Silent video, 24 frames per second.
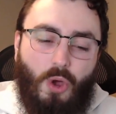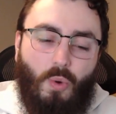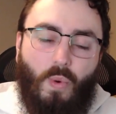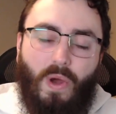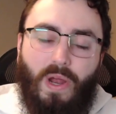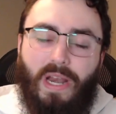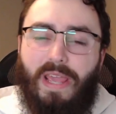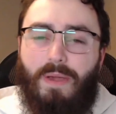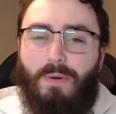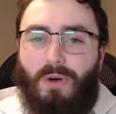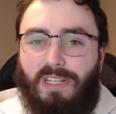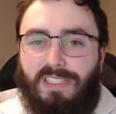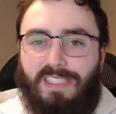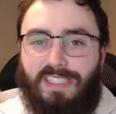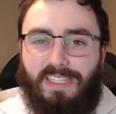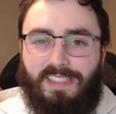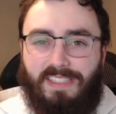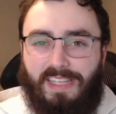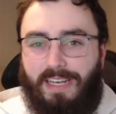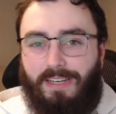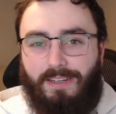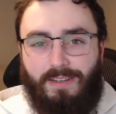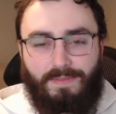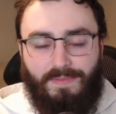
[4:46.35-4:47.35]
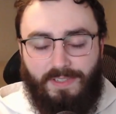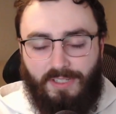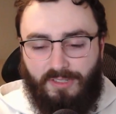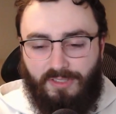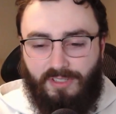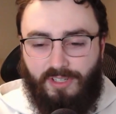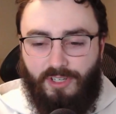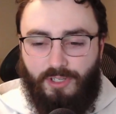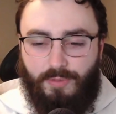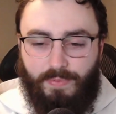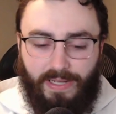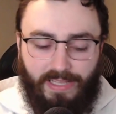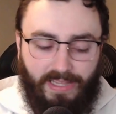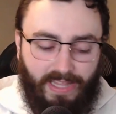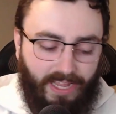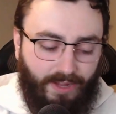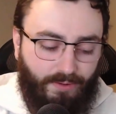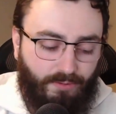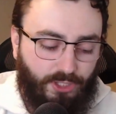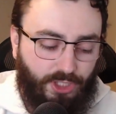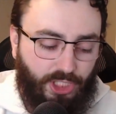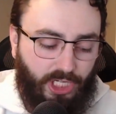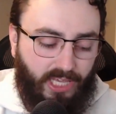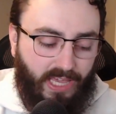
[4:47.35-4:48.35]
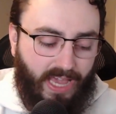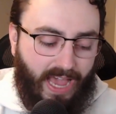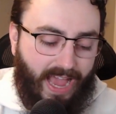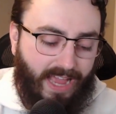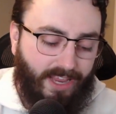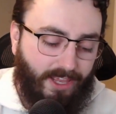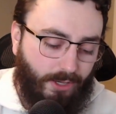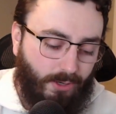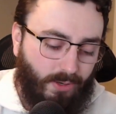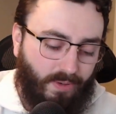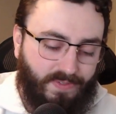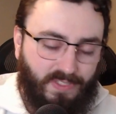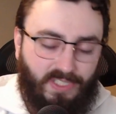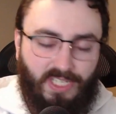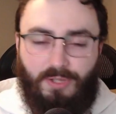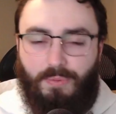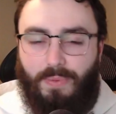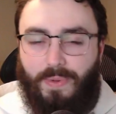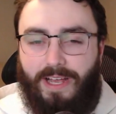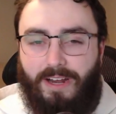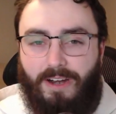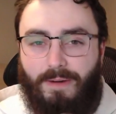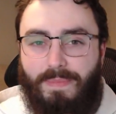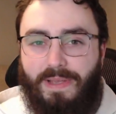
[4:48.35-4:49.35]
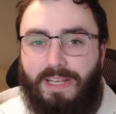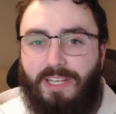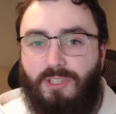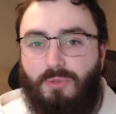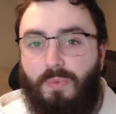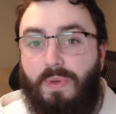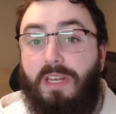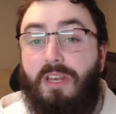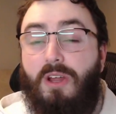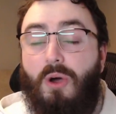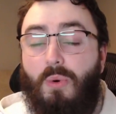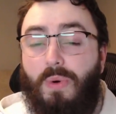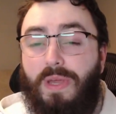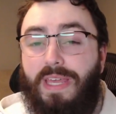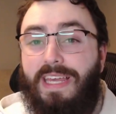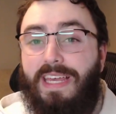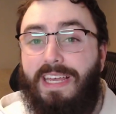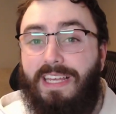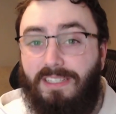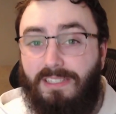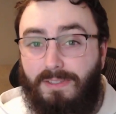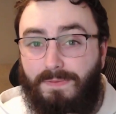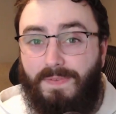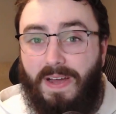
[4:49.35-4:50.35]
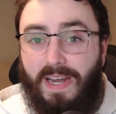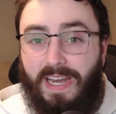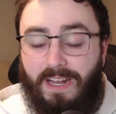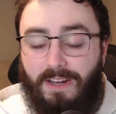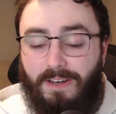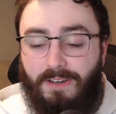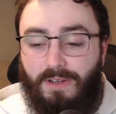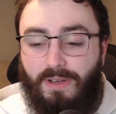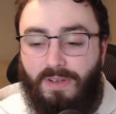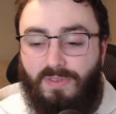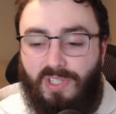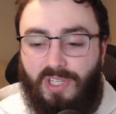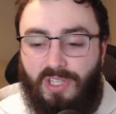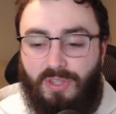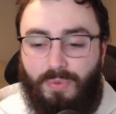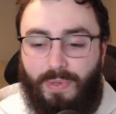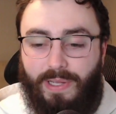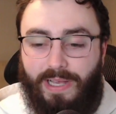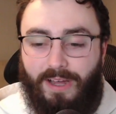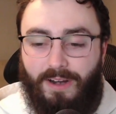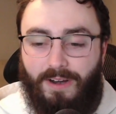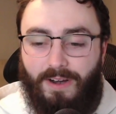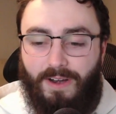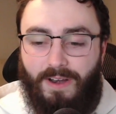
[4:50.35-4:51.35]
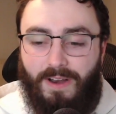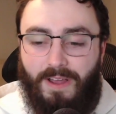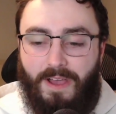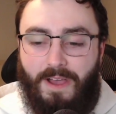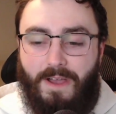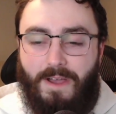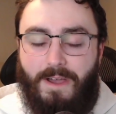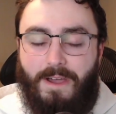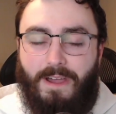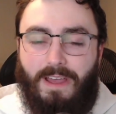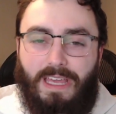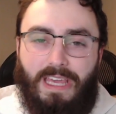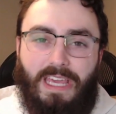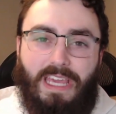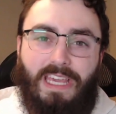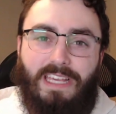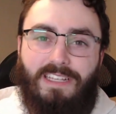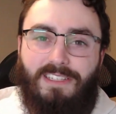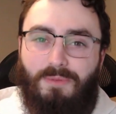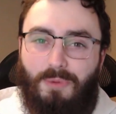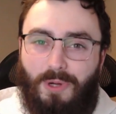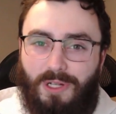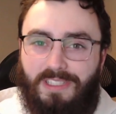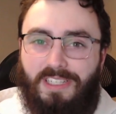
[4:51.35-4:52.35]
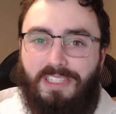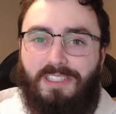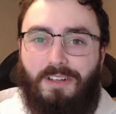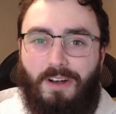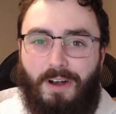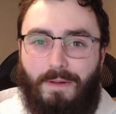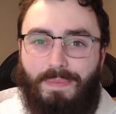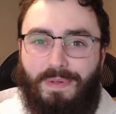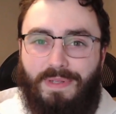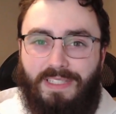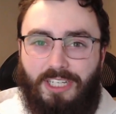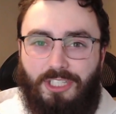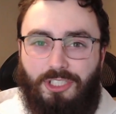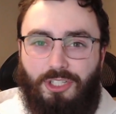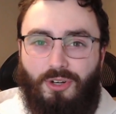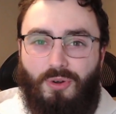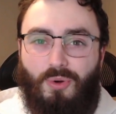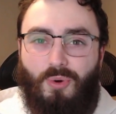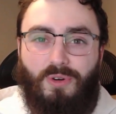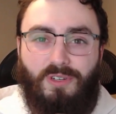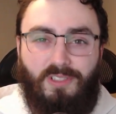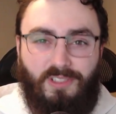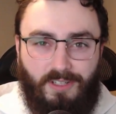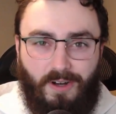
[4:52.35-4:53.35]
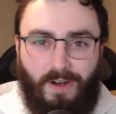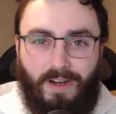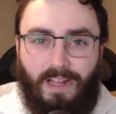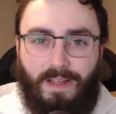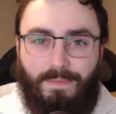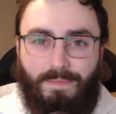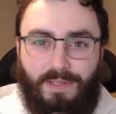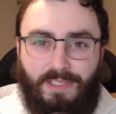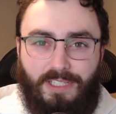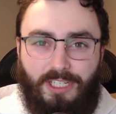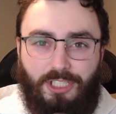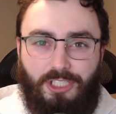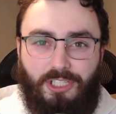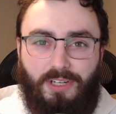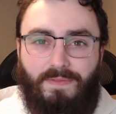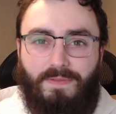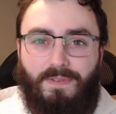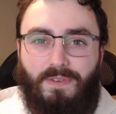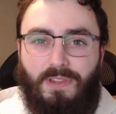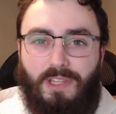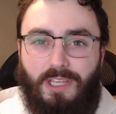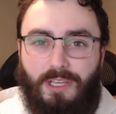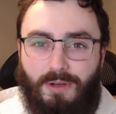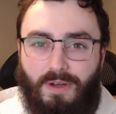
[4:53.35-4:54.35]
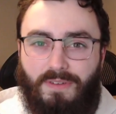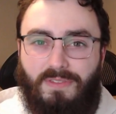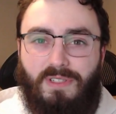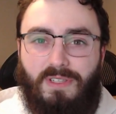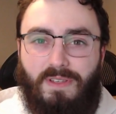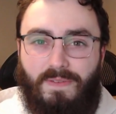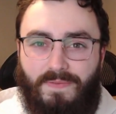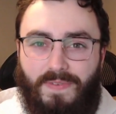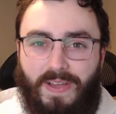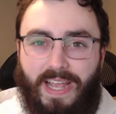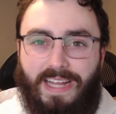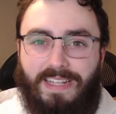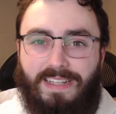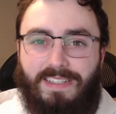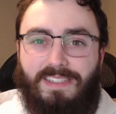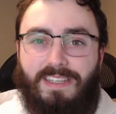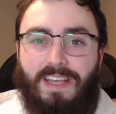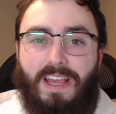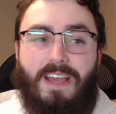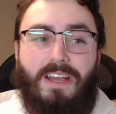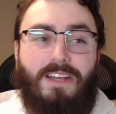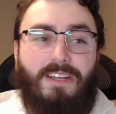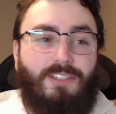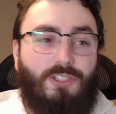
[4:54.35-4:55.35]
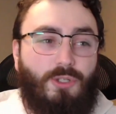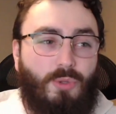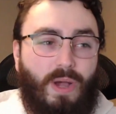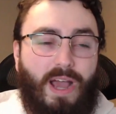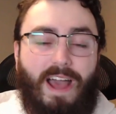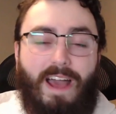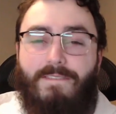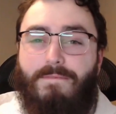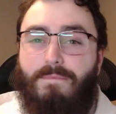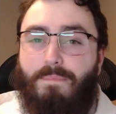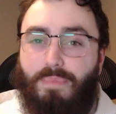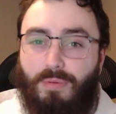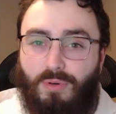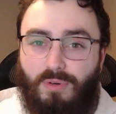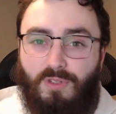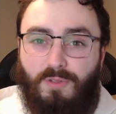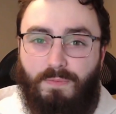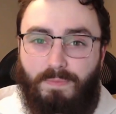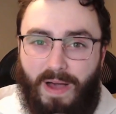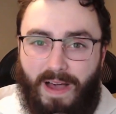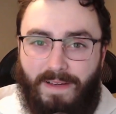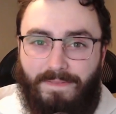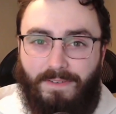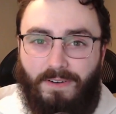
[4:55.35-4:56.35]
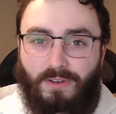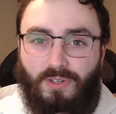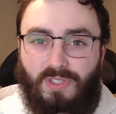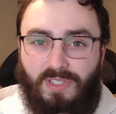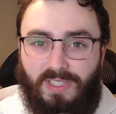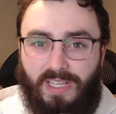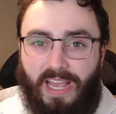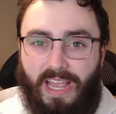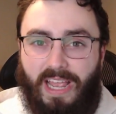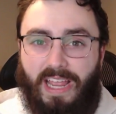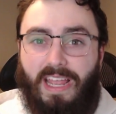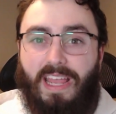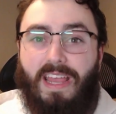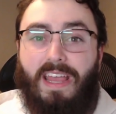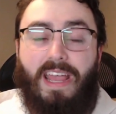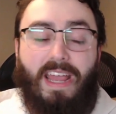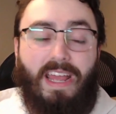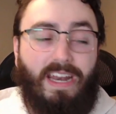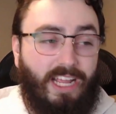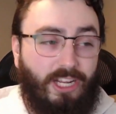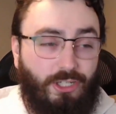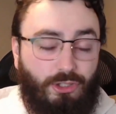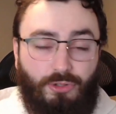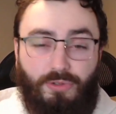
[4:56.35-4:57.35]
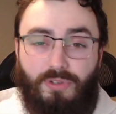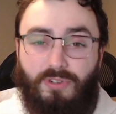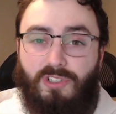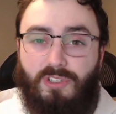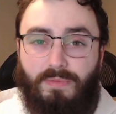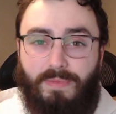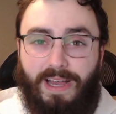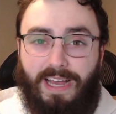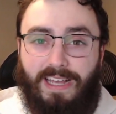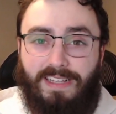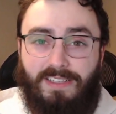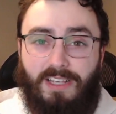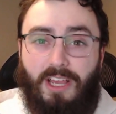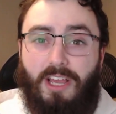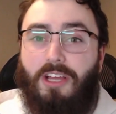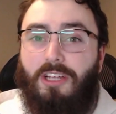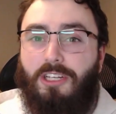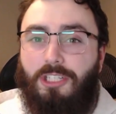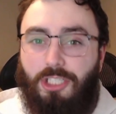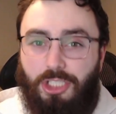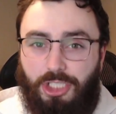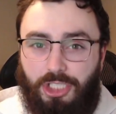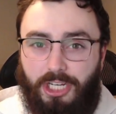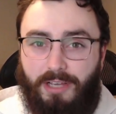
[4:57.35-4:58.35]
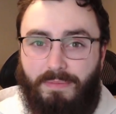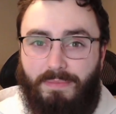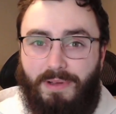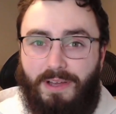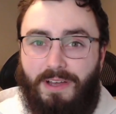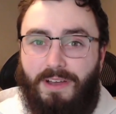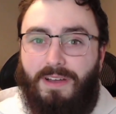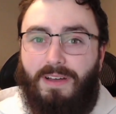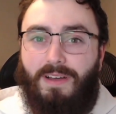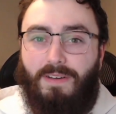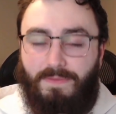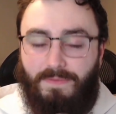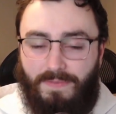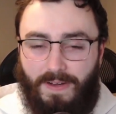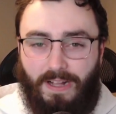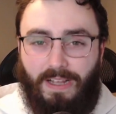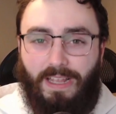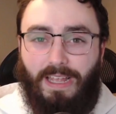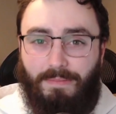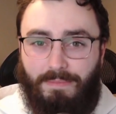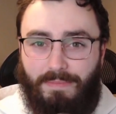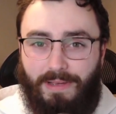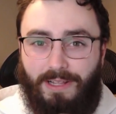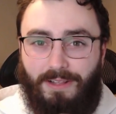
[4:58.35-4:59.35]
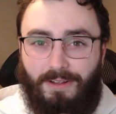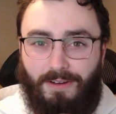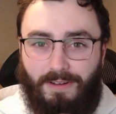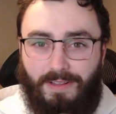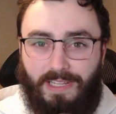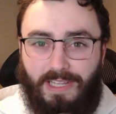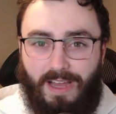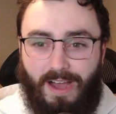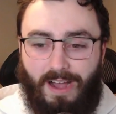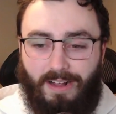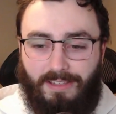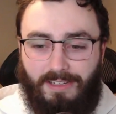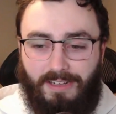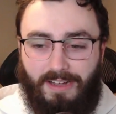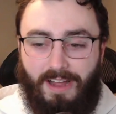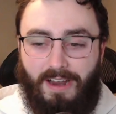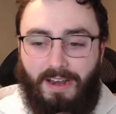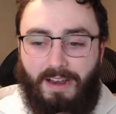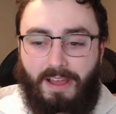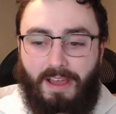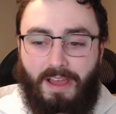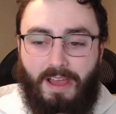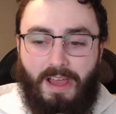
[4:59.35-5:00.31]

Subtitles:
what he wants to say, and you'll have to excuse my language, at UFC 300, because we know he is fighting on UFC 300, he wants to start a petition, or is starting a petition, for the UFC fans to have Bruce Buffer say and introduce him as Jim fucking Miller in the octagon.